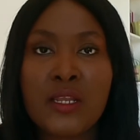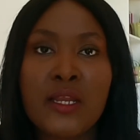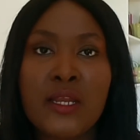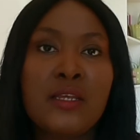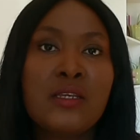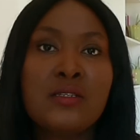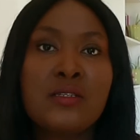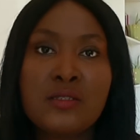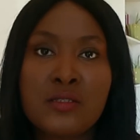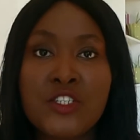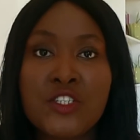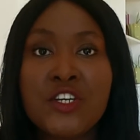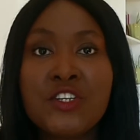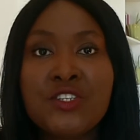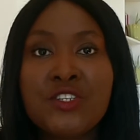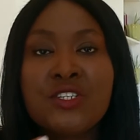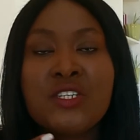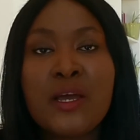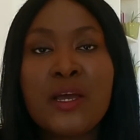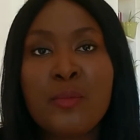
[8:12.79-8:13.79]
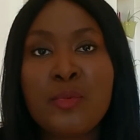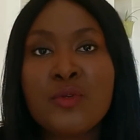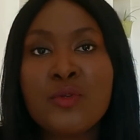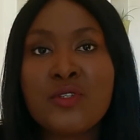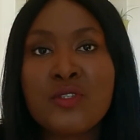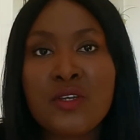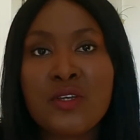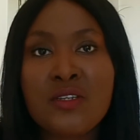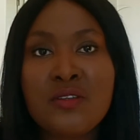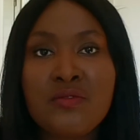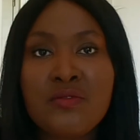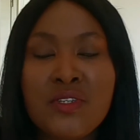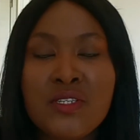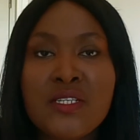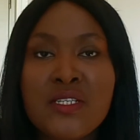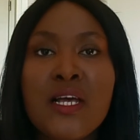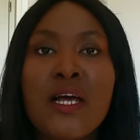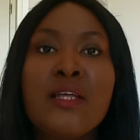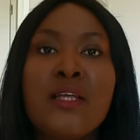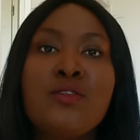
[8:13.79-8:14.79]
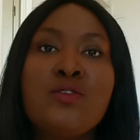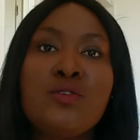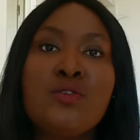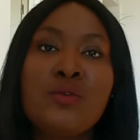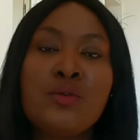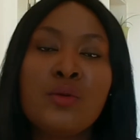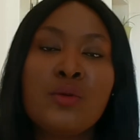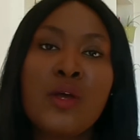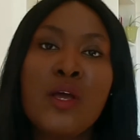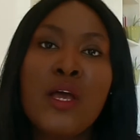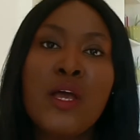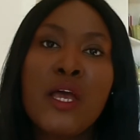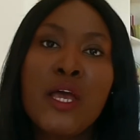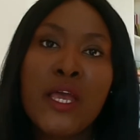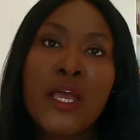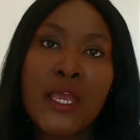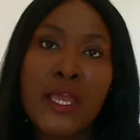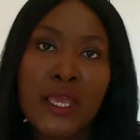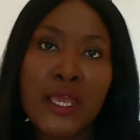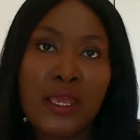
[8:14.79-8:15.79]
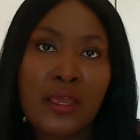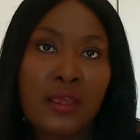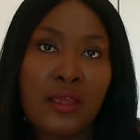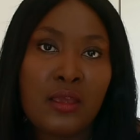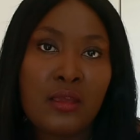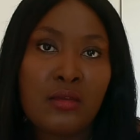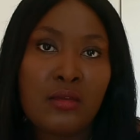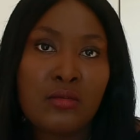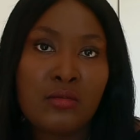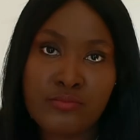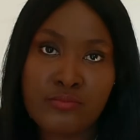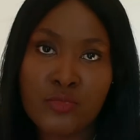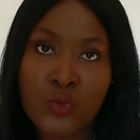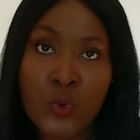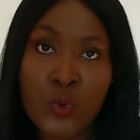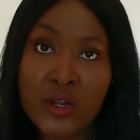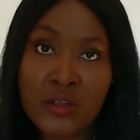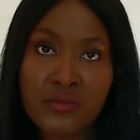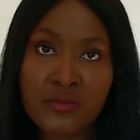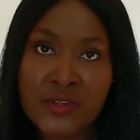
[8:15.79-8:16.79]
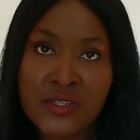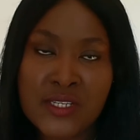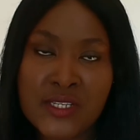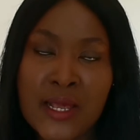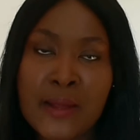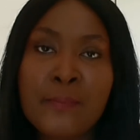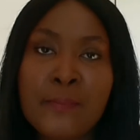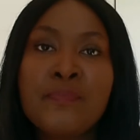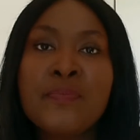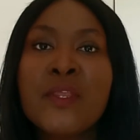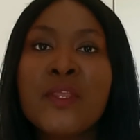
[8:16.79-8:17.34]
that is changing their post-study visa to a work visa.